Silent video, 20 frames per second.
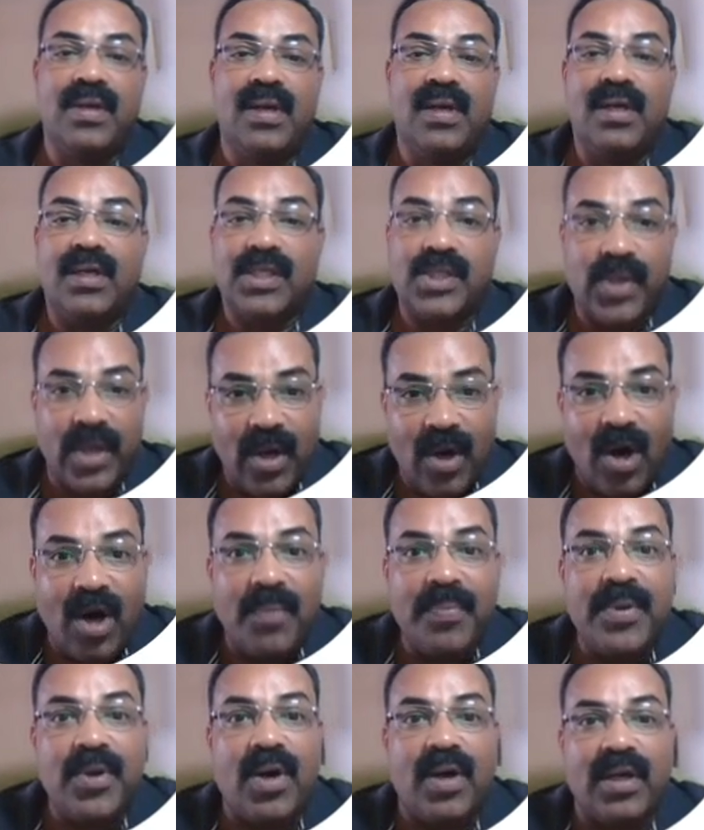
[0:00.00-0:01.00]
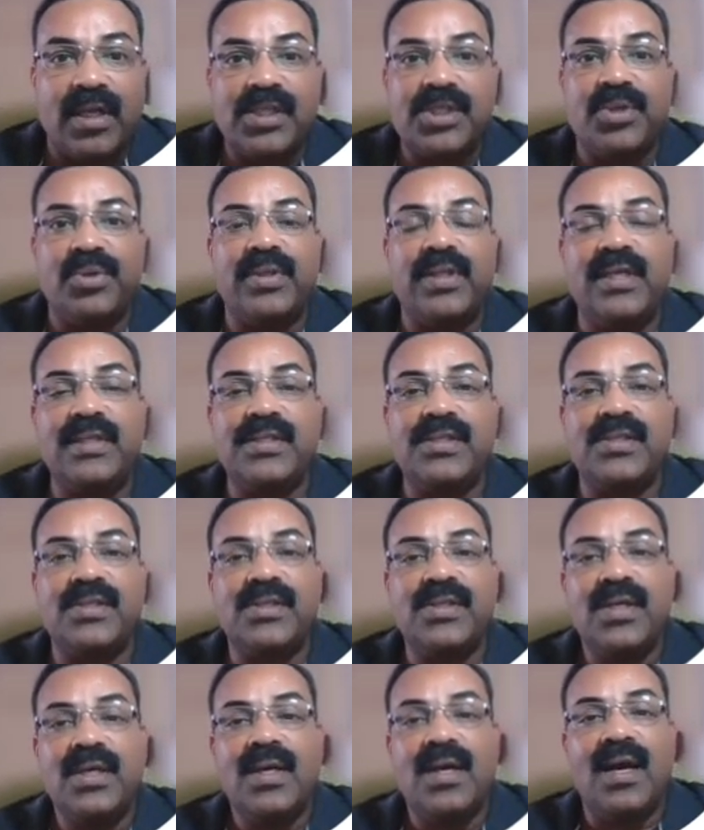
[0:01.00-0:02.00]
So I hope you understood
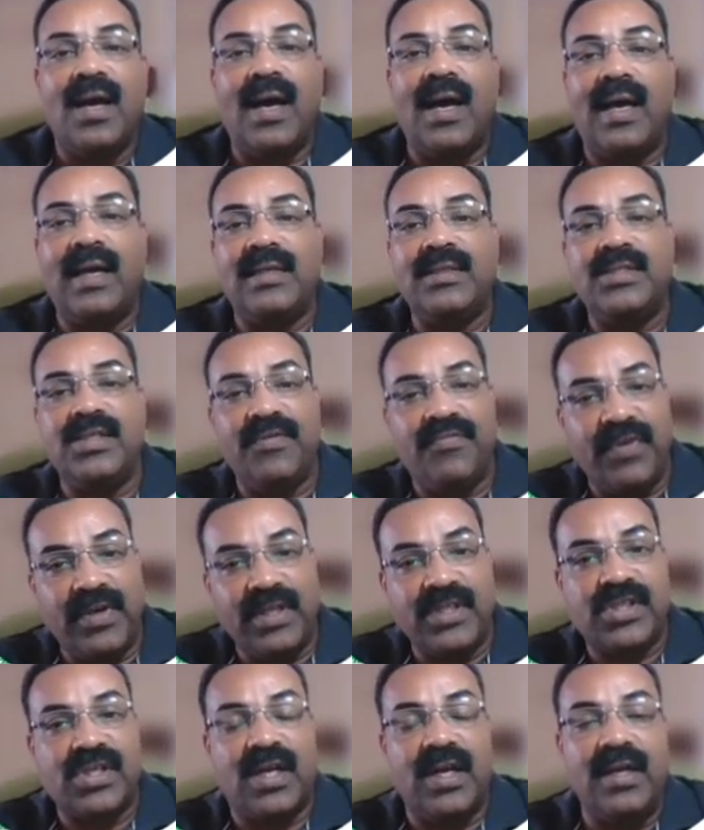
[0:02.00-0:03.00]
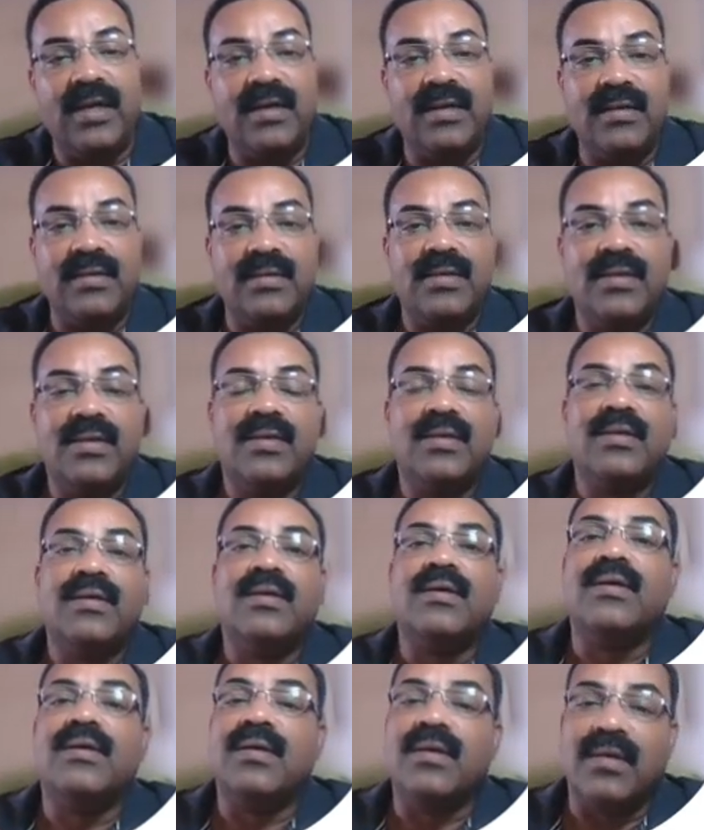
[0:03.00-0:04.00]
this. And if it is clear,
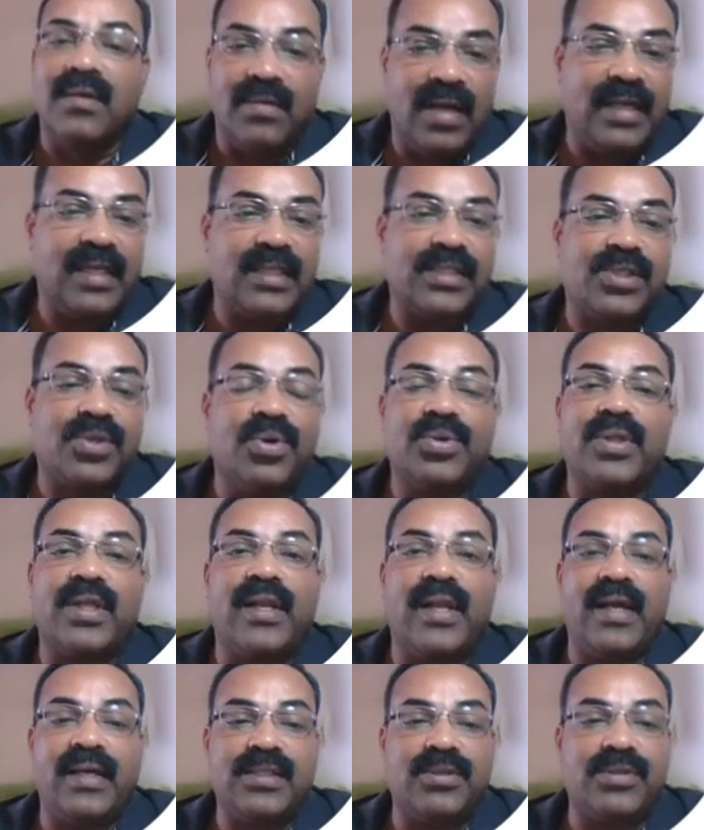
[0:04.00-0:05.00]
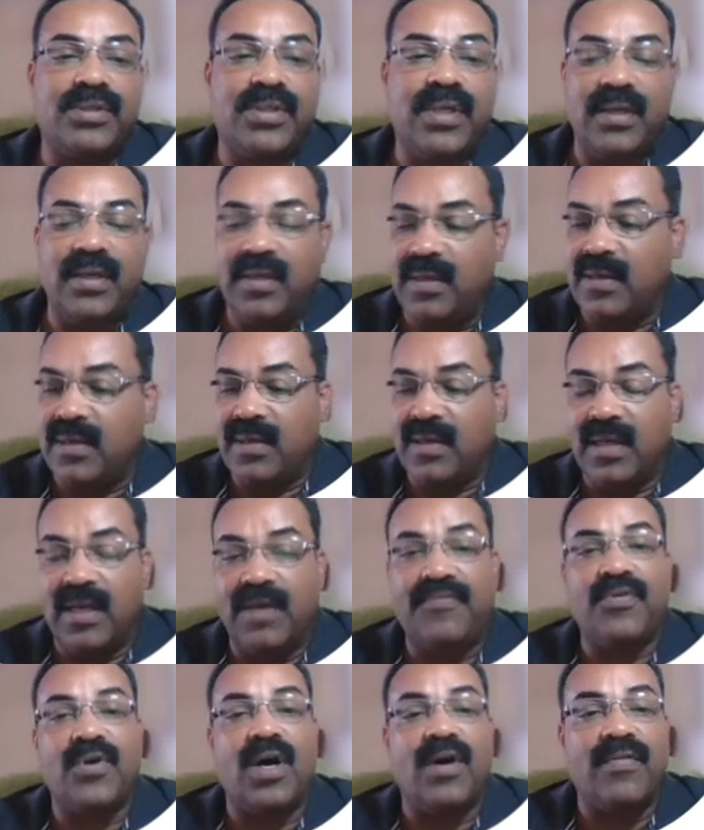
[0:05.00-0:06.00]
let us go to the next question.
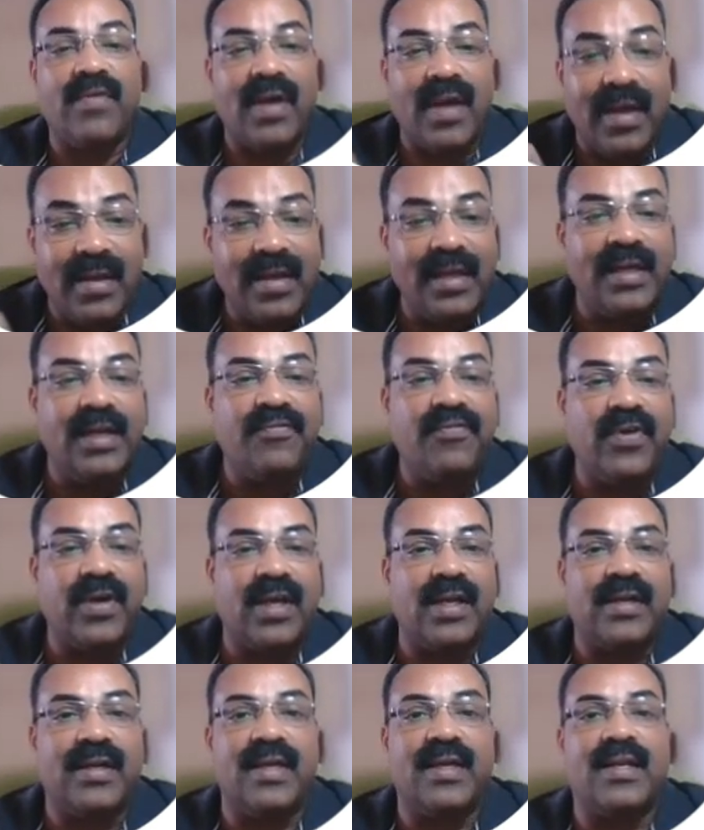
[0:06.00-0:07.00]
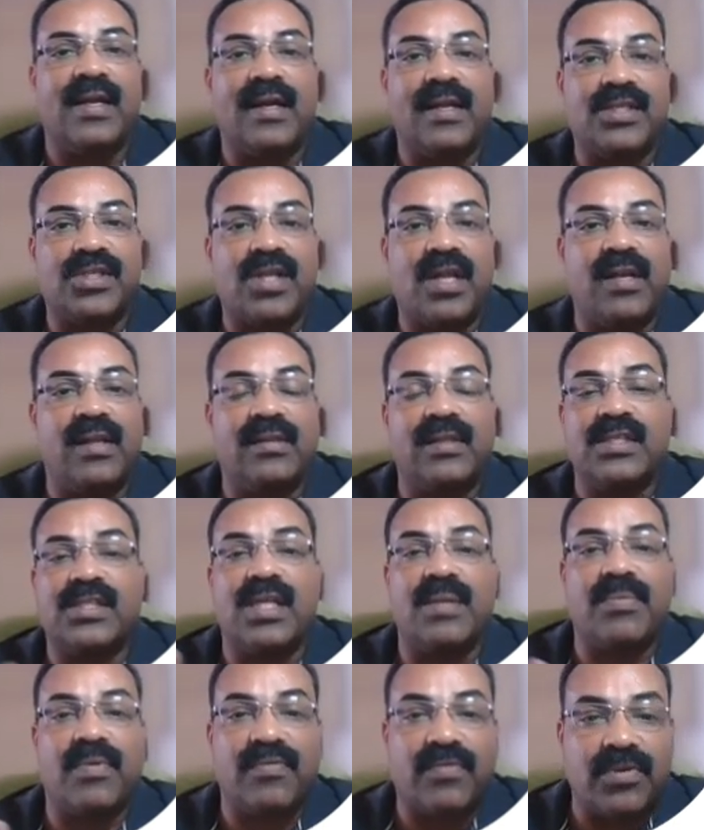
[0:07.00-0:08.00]
If you have any difficulty in understanding this
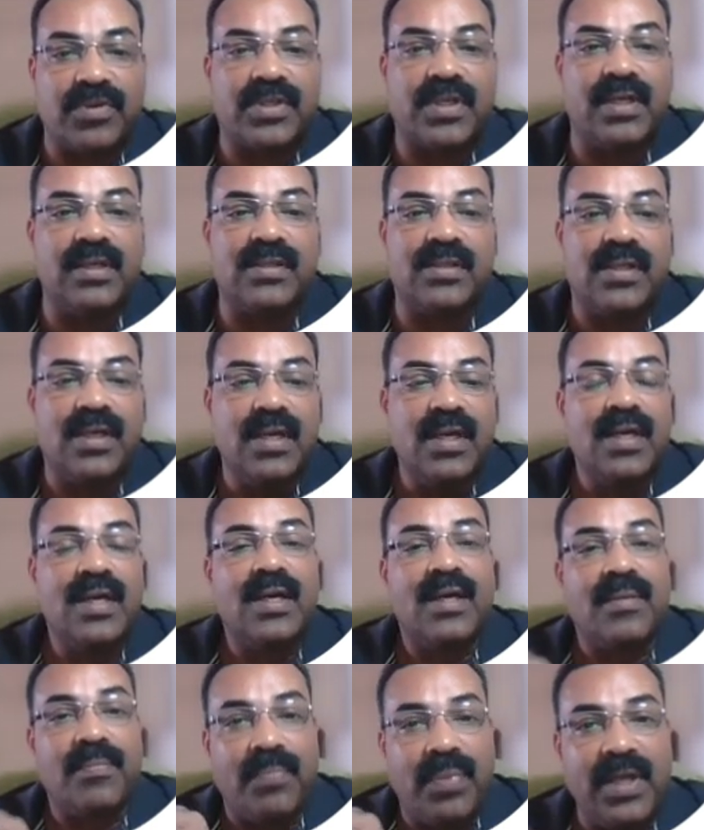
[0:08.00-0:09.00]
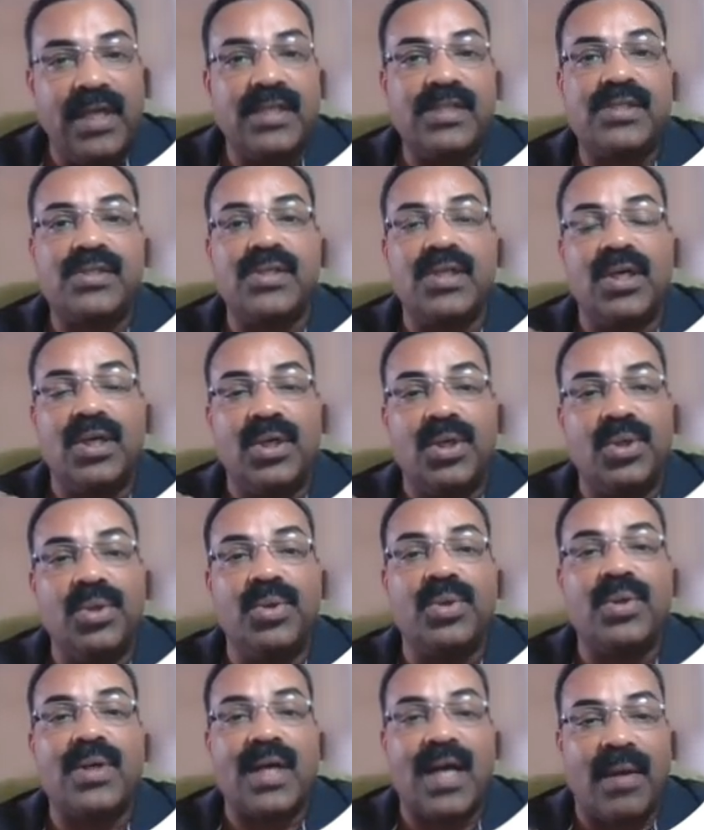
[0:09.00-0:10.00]
type of questions, please
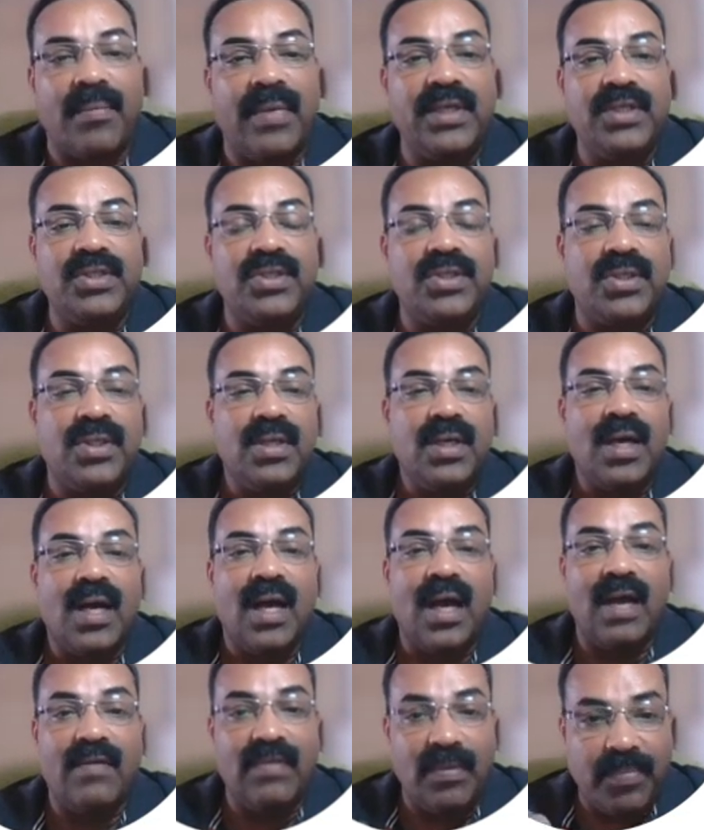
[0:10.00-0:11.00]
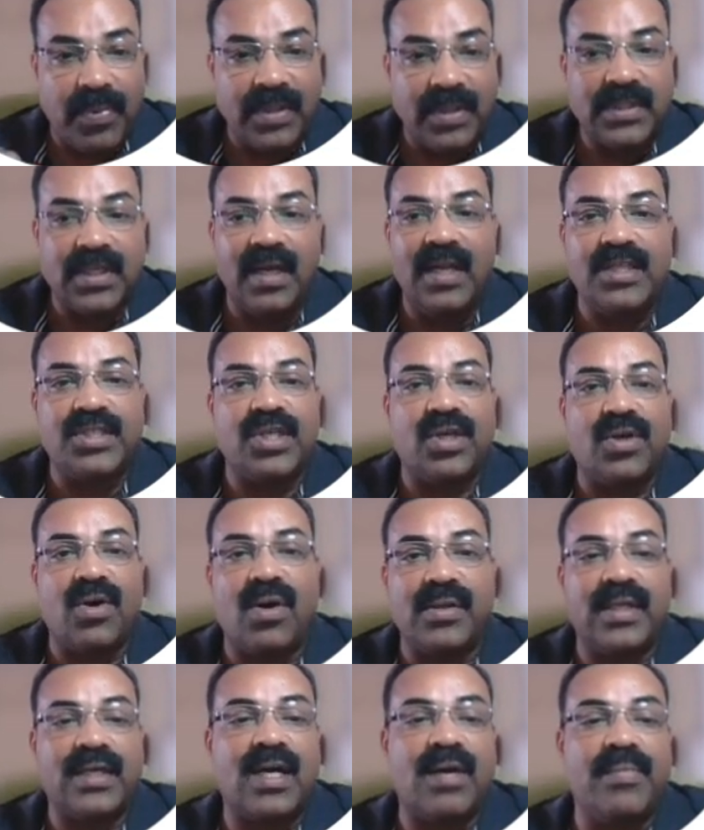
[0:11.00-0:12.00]
do comment. I will personally check
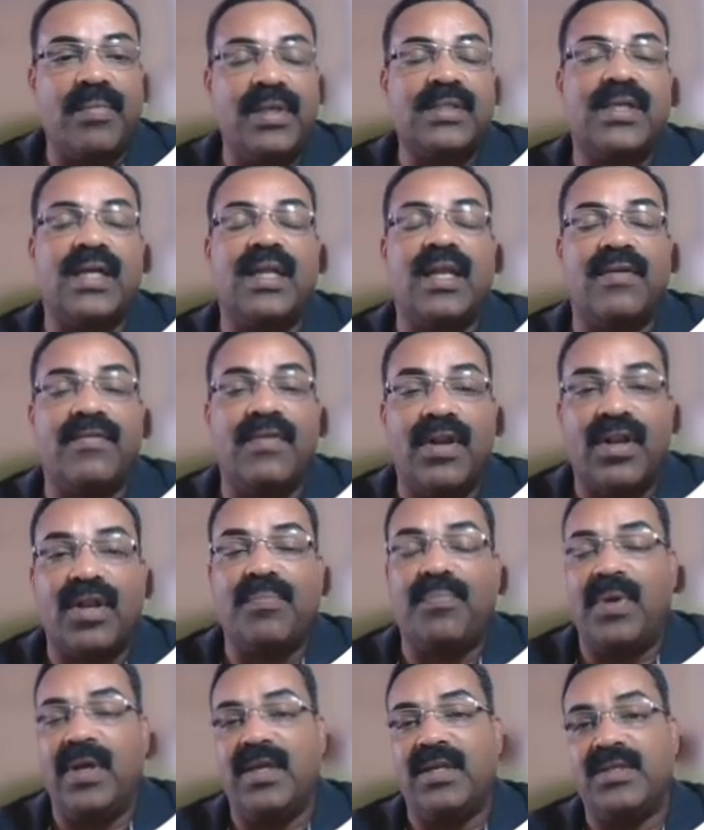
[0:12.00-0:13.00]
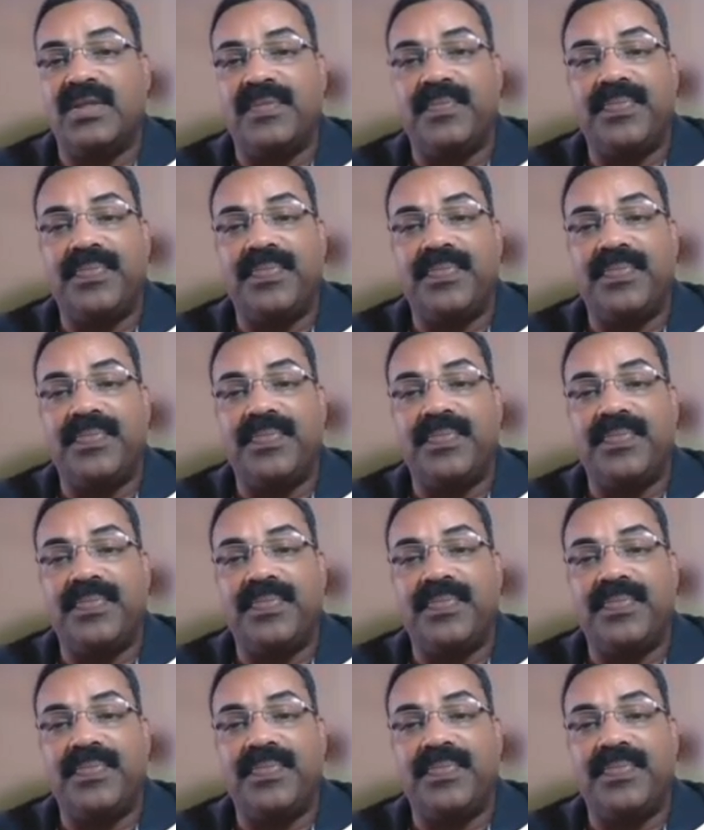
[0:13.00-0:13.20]
all the comments and I will reply it.